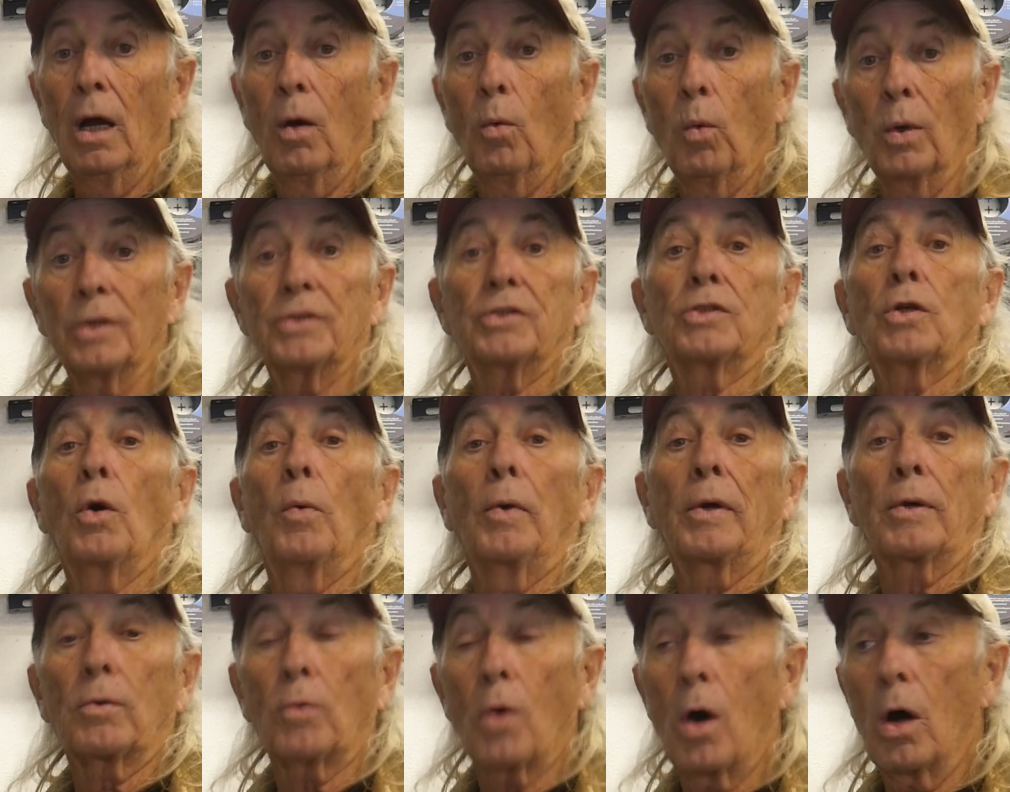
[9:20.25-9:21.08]
what's
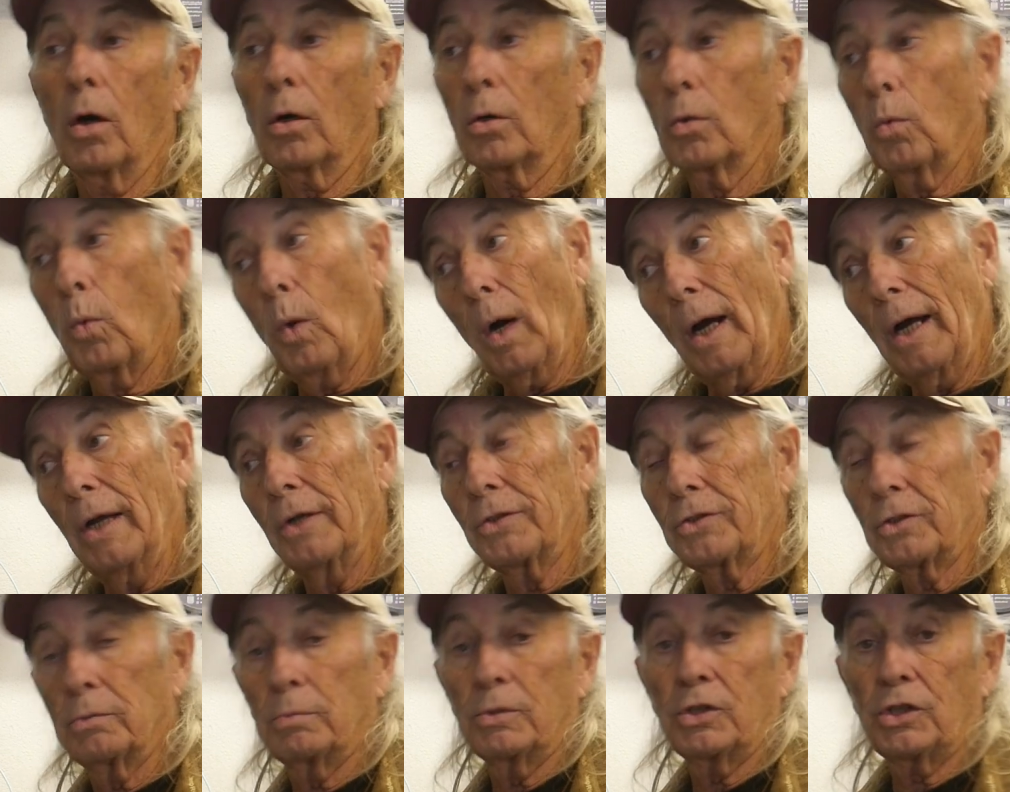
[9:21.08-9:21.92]
going wrong or why
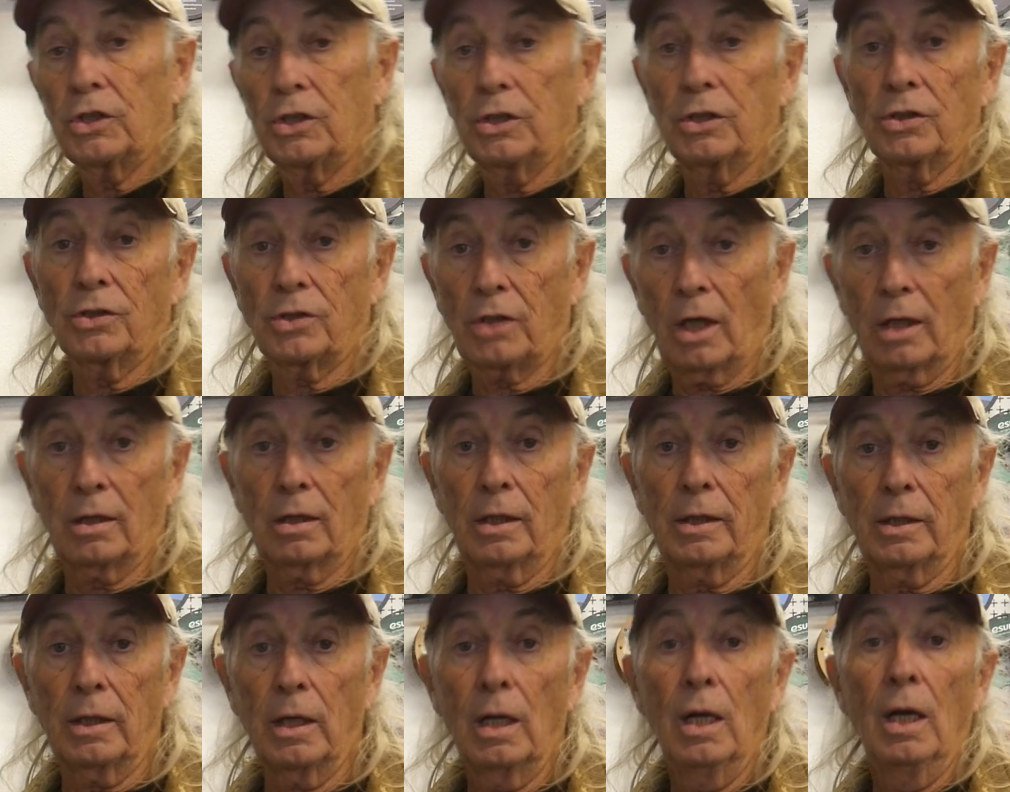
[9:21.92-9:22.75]
is the machine
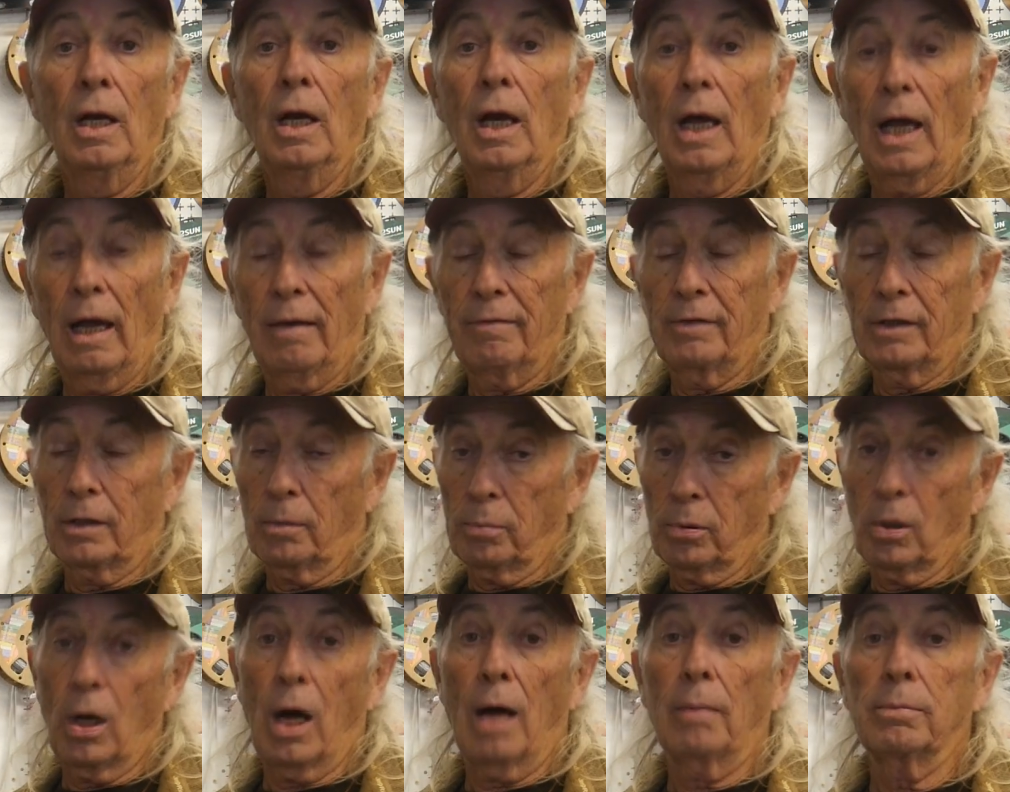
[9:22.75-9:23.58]
suddenly having a
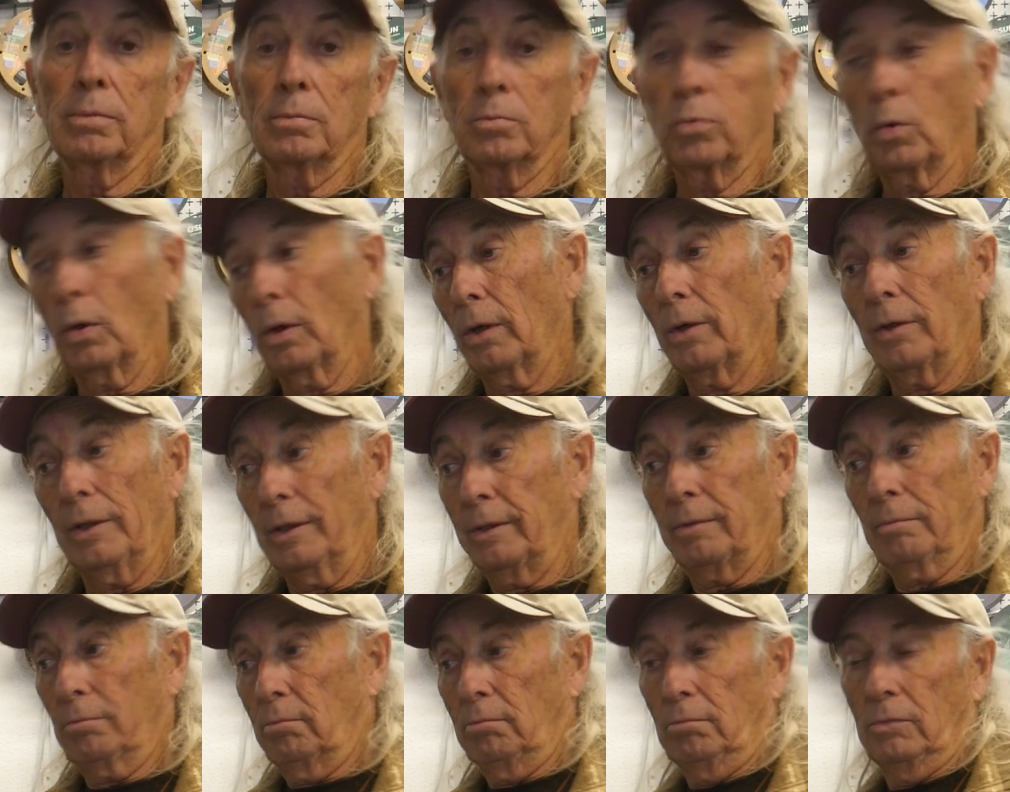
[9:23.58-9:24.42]
problem where
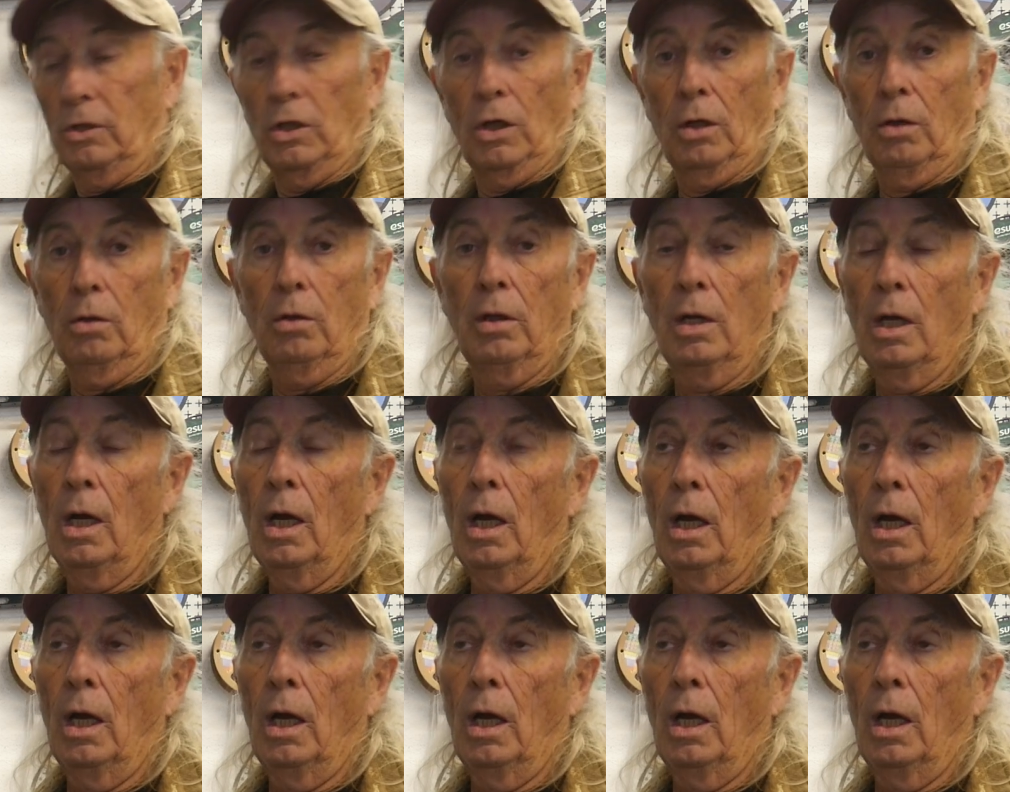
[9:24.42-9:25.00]
it, you know,